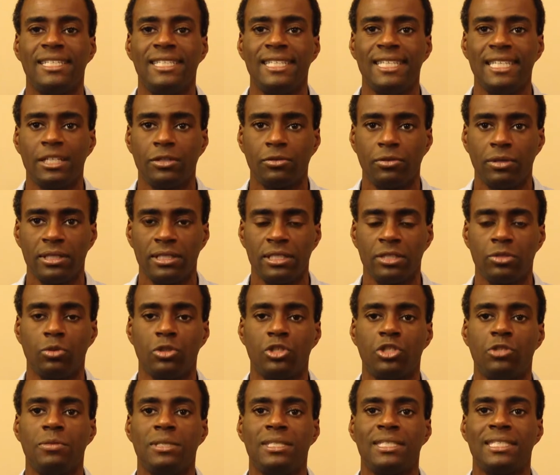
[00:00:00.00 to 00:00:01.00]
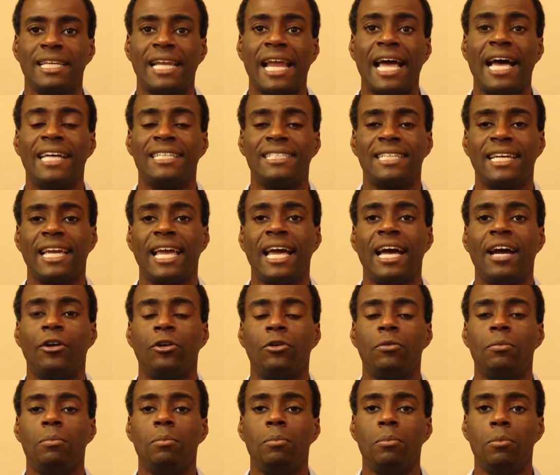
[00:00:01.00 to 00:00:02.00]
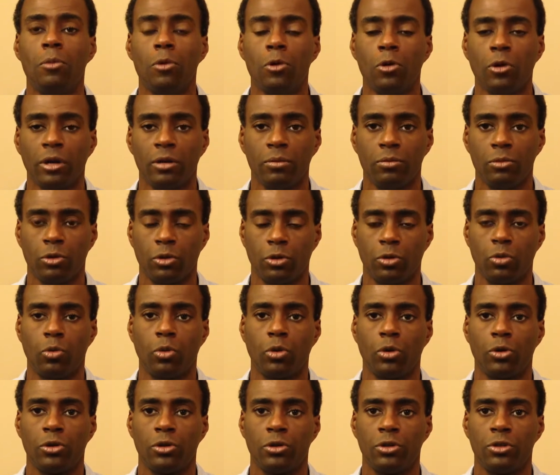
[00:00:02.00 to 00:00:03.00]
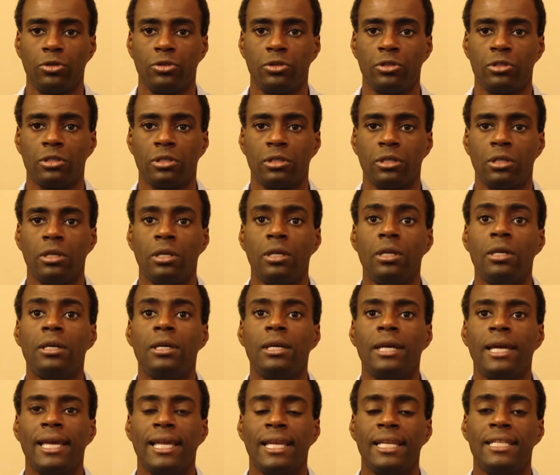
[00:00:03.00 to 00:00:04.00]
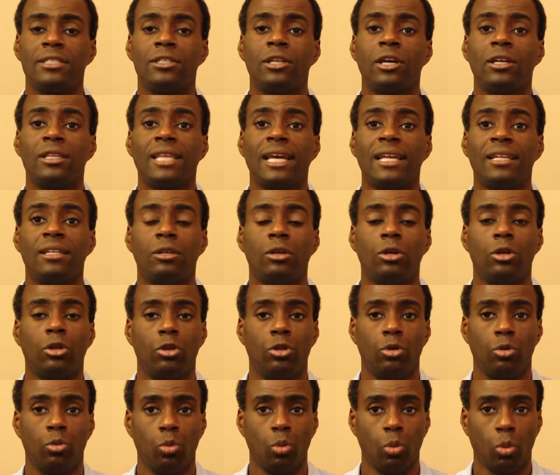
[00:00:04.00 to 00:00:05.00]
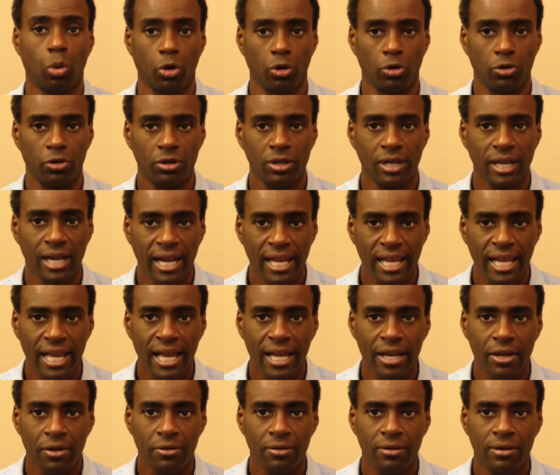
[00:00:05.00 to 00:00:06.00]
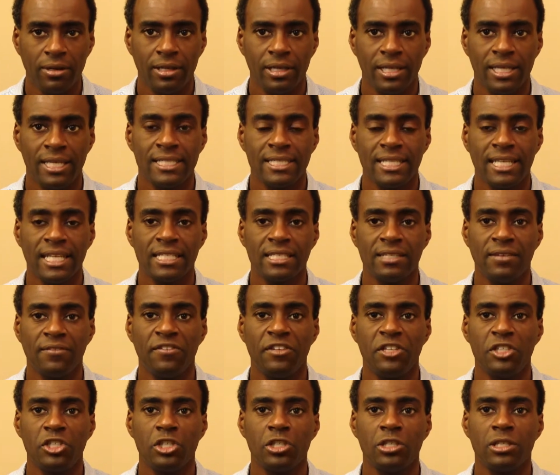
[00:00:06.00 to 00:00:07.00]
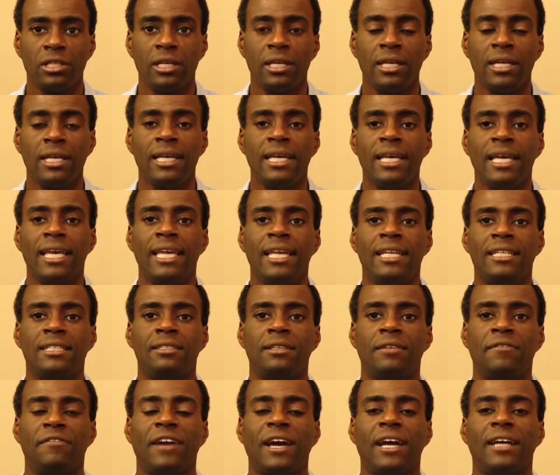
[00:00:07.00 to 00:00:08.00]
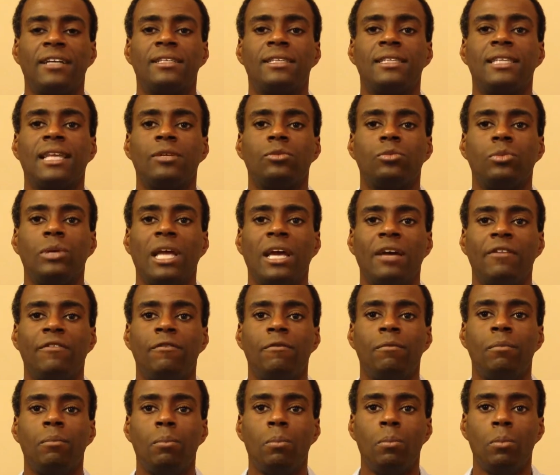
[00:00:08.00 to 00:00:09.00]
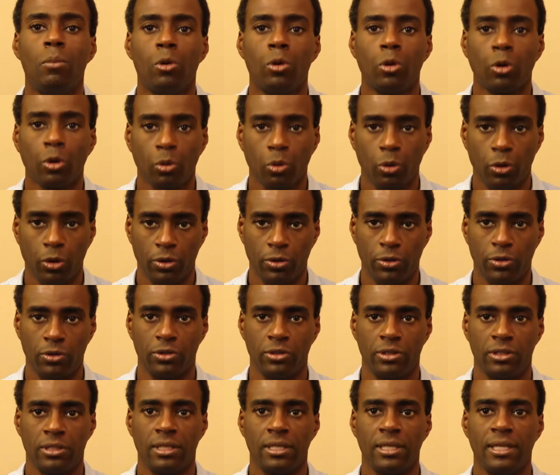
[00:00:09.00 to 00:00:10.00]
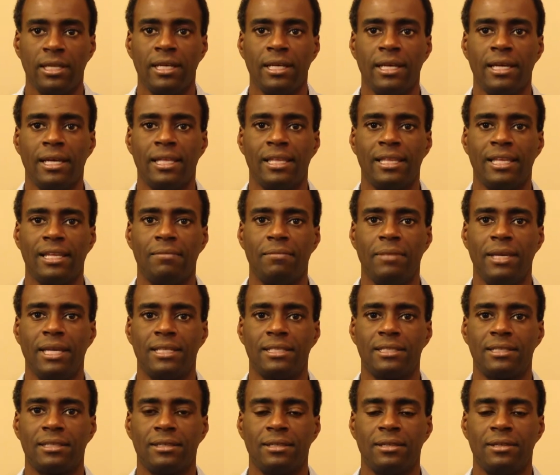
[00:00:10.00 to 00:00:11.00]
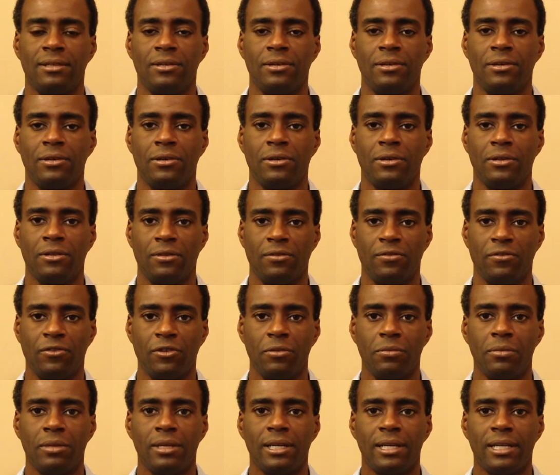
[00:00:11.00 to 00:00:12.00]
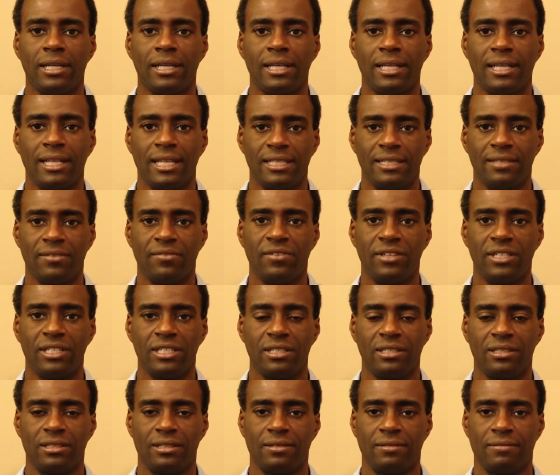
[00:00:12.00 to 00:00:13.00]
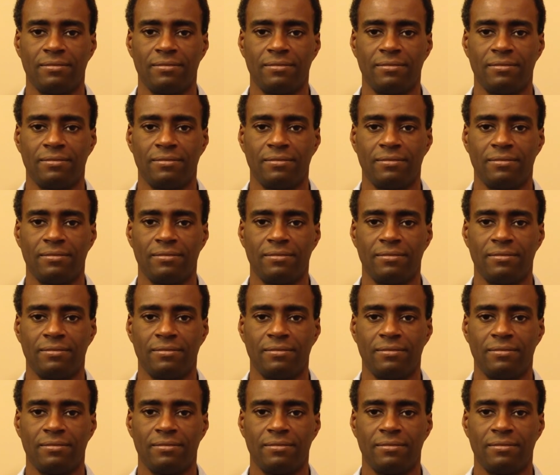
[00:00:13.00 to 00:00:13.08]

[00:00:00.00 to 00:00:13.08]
decreases, which means that as I hire more and more workers, it is not that the worker that I hire is less efficient, it is the fact that we have more workers that makes the firm less efficient.